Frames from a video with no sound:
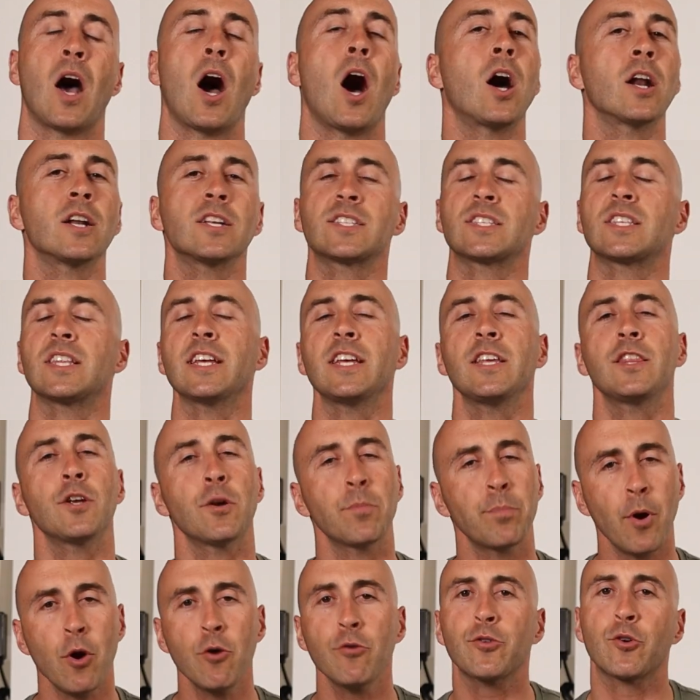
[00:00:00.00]
Honestly,
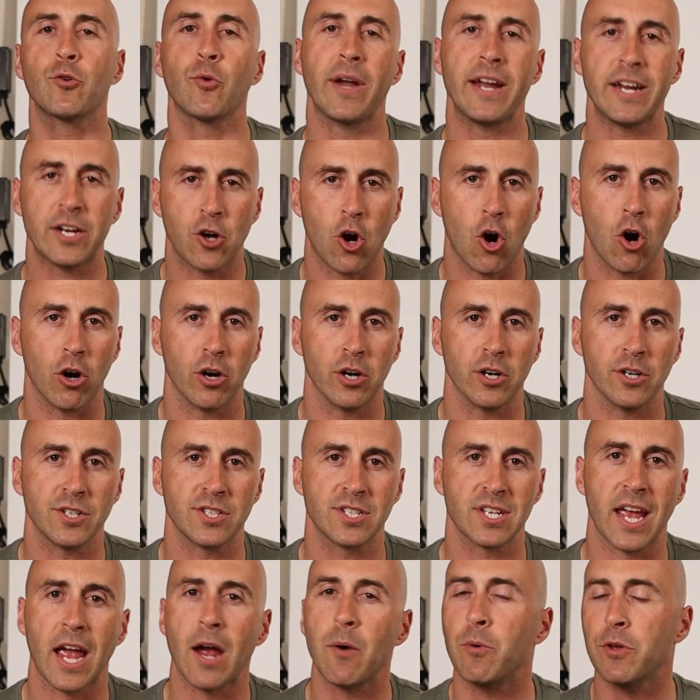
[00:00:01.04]
they're both great
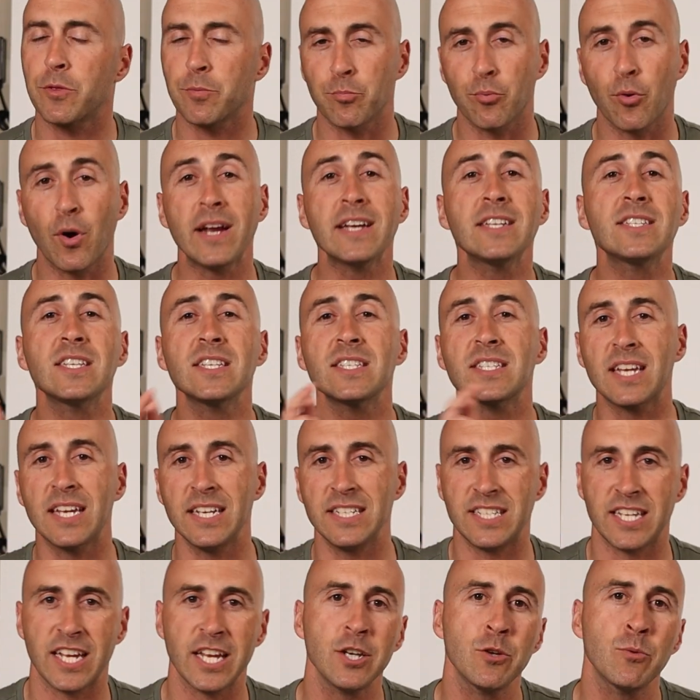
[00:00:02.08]
cards, and with prices
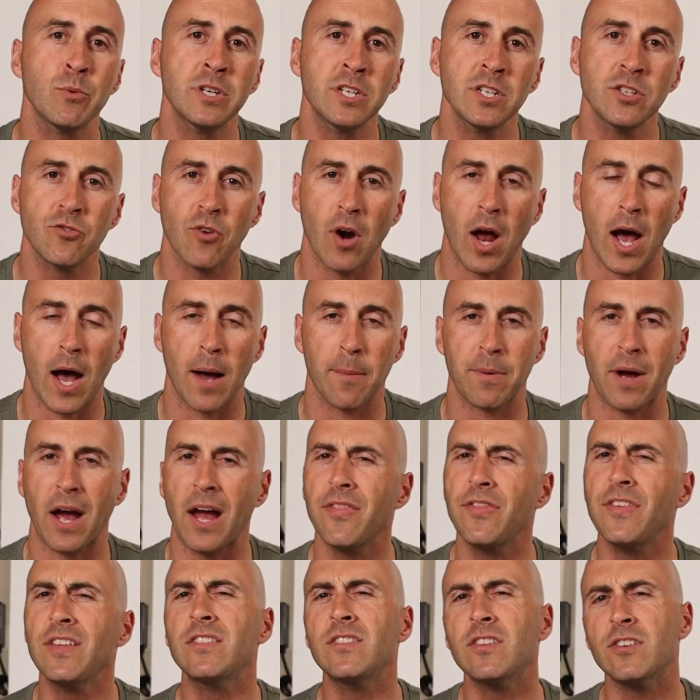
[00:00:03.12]
continuing to drop,
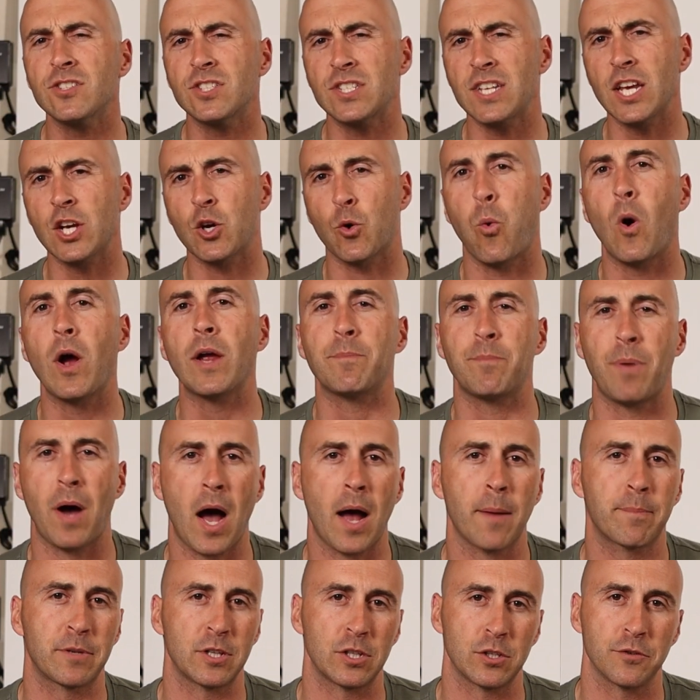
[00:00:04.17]
I think they'll stay quite
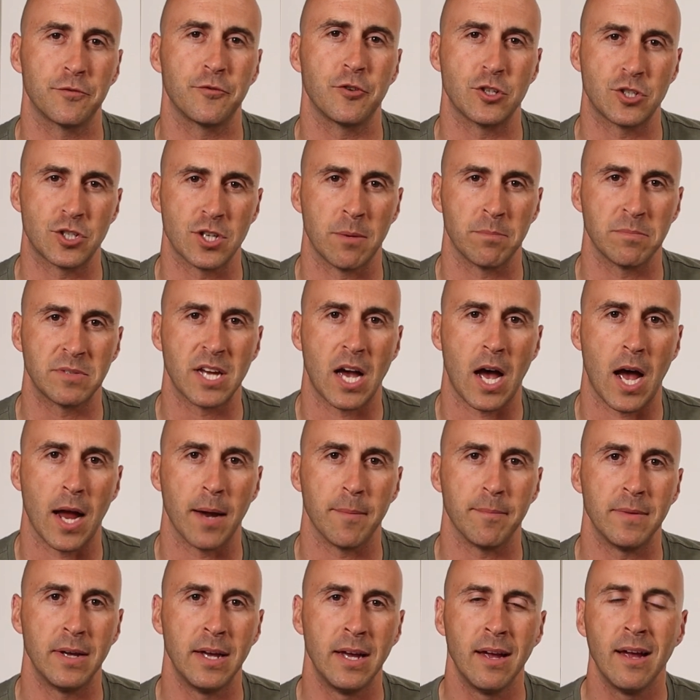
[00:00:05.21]
popular for some
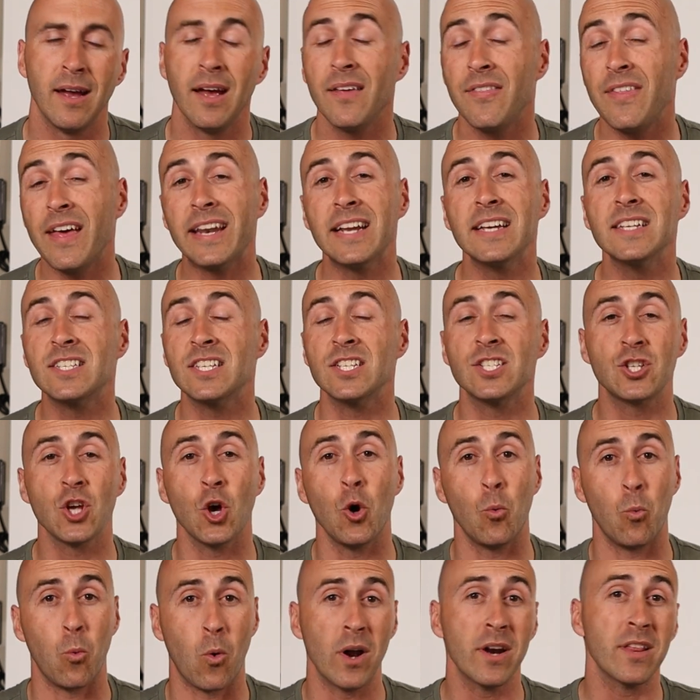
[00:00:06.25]
time. That is,
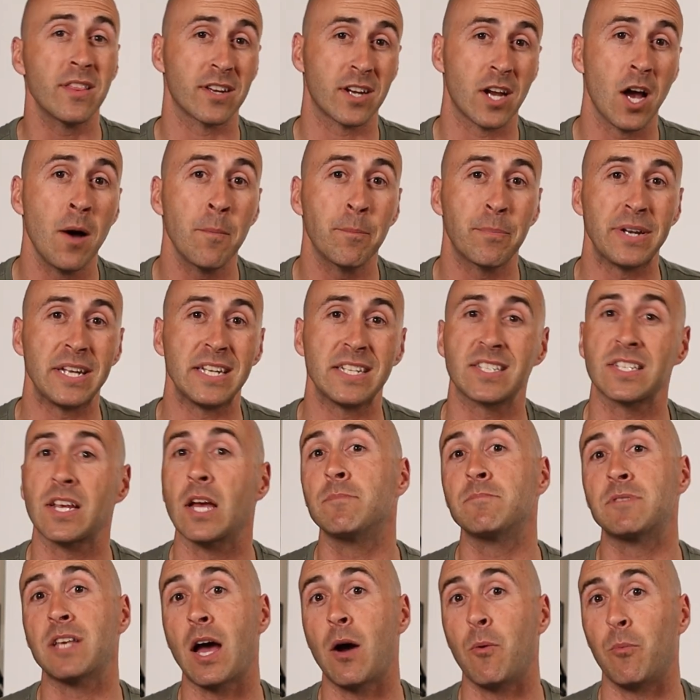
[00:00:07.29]
until one of the companies
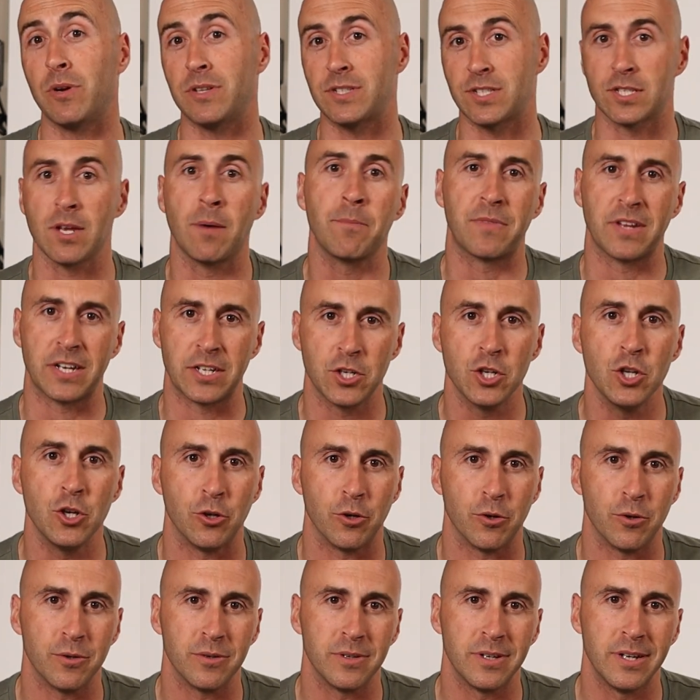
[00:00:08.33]
comes out with something new.